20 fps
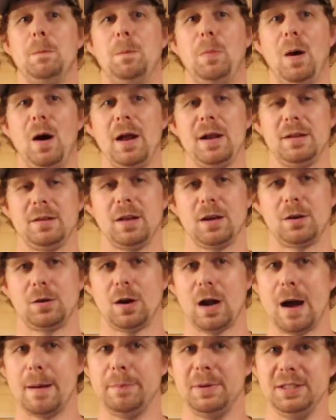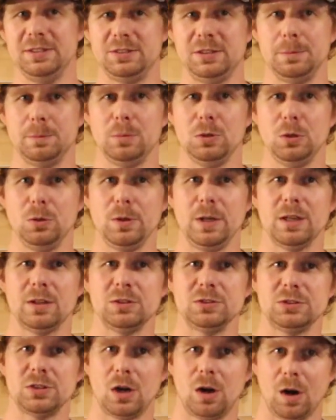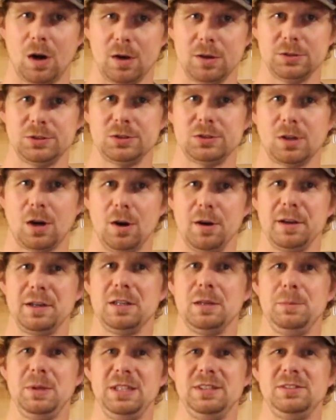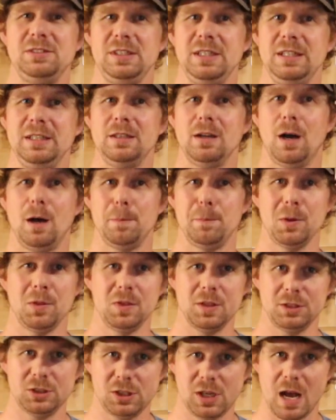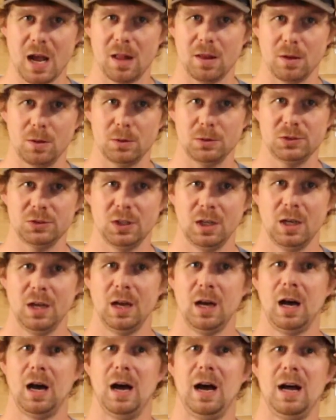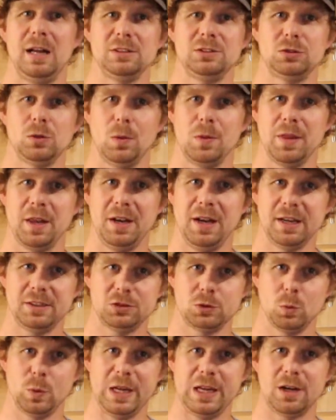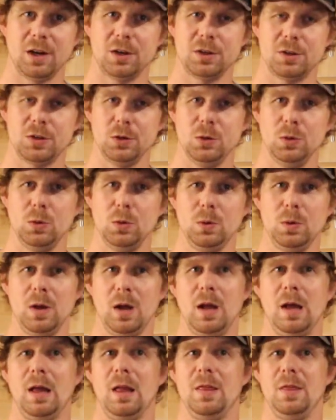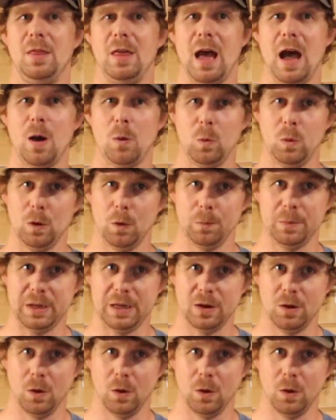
but the crappies and bluegills are starting to be seen up in the shallows. So in the next week or two, that will be